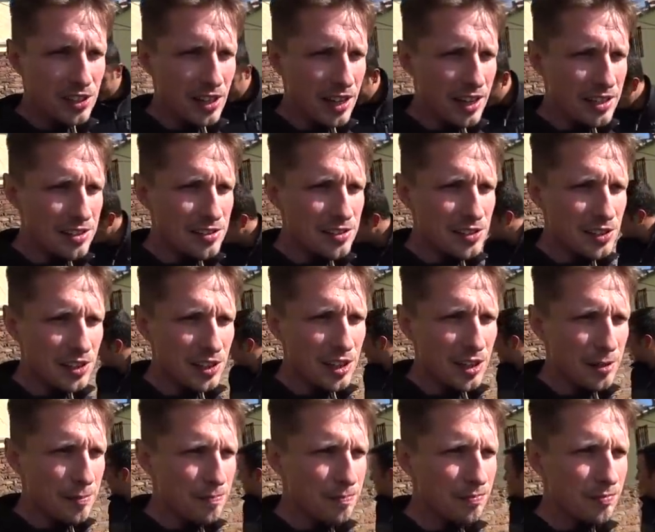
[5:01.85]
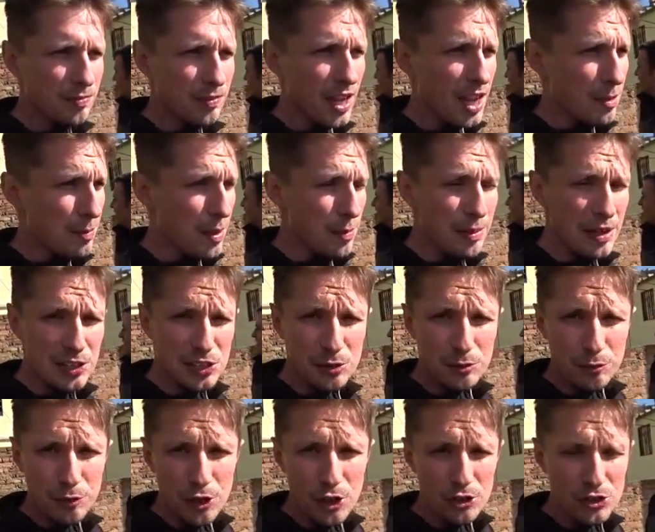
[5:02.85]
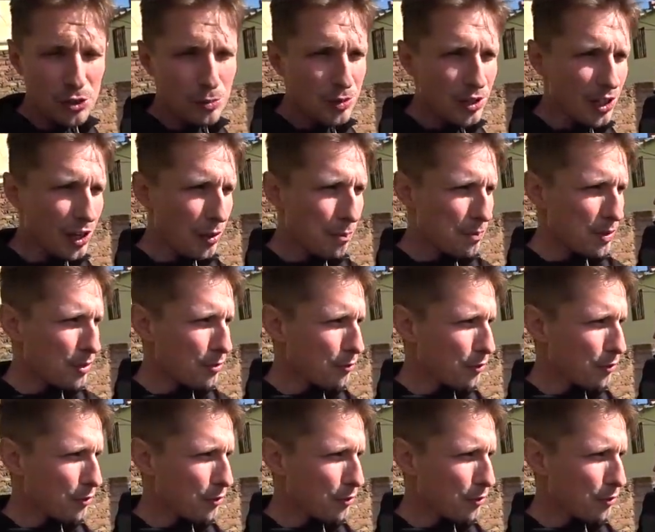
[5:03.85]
and yeah, maybe get some food, some Colombian